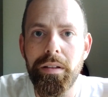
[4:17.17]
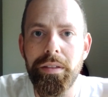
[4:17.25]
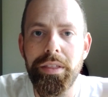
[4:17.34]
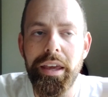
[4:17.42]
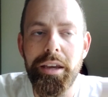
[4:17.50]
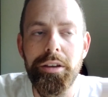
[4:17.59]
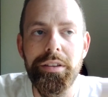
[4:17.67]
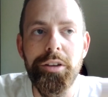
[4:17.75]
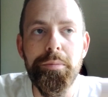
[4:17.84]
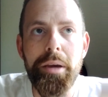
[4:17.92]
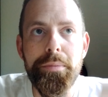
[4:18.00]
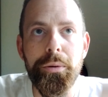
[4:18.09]

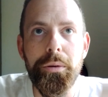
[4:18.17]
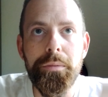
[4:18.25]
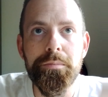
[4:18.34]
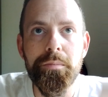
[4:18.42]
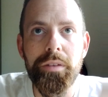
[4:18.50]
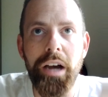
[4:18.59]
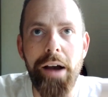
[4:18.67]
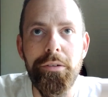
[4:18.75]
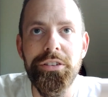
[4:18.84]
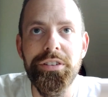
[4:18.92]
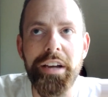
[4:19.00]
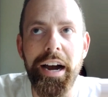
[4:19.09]
these people, I
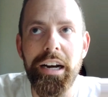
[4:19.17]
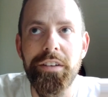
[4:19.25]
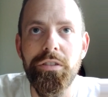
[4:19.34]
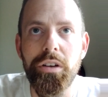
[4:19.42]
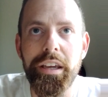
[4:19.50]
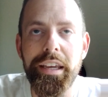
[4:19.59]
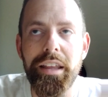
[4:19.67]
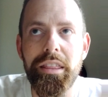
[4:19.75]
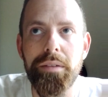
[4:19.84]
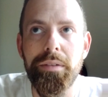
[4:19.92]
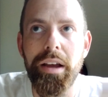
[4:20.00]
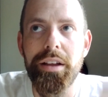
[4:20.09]
was kind of looking
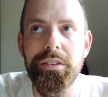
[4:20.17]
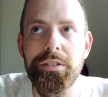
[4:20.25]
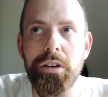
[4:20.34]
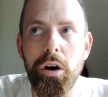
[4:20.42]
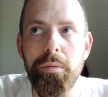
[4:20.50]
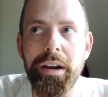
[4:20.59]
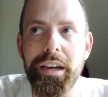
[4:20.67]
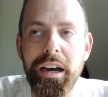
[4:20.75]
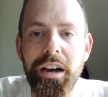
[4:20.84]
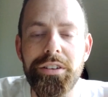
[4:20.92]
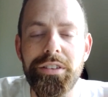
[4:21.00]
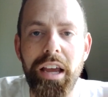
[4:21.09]
at them as, oh my
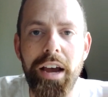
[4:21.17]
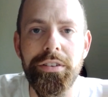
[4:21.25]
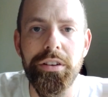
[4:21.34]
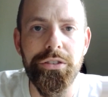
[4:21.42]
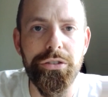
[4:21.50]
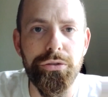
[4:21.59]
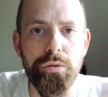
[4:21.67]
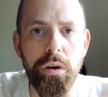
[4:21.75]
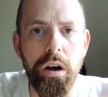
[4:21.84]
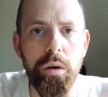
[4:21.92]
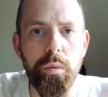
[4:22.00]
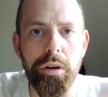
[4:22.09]
gosh, they have such
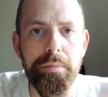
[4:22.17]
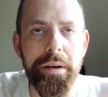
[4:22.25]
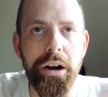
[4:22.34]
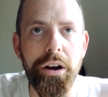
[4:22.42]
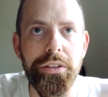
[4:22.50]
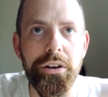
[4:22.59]
strong willpower.